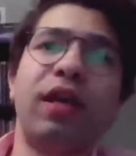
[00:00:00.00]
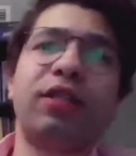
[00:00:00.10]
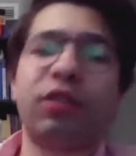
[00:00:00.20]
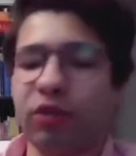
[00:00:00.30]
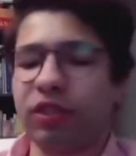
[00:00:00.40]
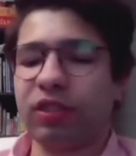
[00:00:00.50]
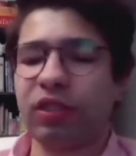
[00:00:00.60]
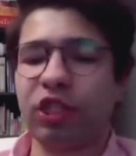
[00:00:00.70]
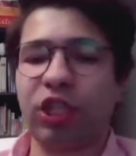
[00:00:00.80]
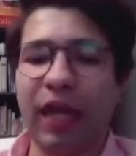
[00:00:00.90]
It
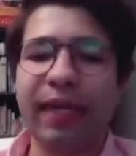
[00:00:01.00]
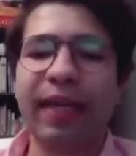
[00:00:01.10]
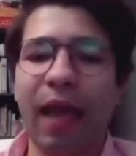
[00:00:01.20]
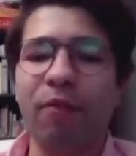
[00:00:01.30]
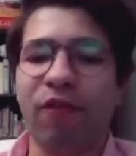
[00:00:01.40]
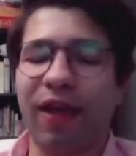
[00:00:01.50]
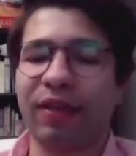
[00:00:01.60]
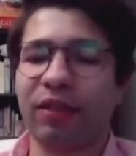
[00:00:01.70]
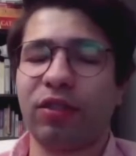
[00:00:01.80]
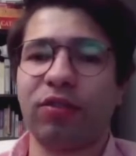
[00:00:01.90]
introduces the shaky cam
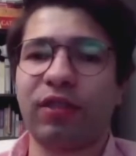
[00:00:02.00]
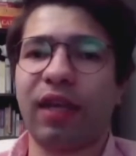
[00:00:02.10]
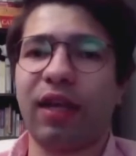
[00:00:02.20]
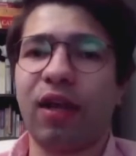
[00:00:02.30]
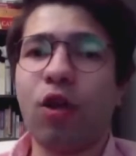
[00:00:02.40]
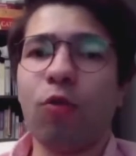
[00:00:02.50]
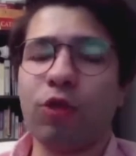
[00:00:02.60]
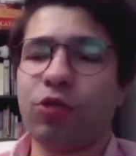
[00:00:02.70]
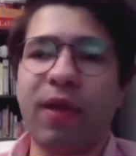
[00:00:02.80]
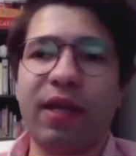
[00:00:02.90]
effect into your data,
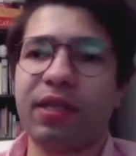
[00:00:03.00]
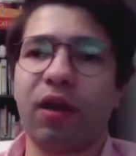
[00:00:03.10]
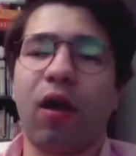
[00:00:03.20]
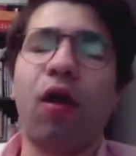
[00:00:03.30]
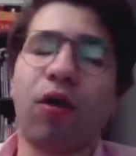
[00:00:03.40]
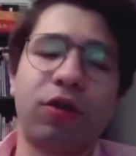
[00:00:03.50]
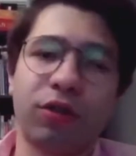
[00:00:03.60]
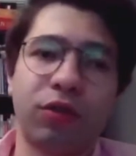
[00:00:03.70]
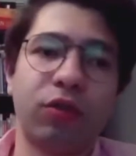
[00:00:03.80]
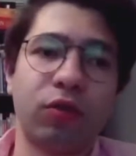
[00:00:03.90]
which makes it
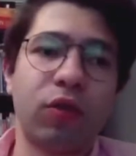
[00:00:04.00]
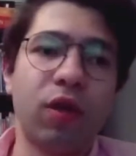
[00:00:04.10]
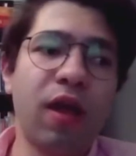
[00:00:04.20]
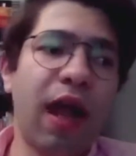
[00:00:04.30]
harder to do.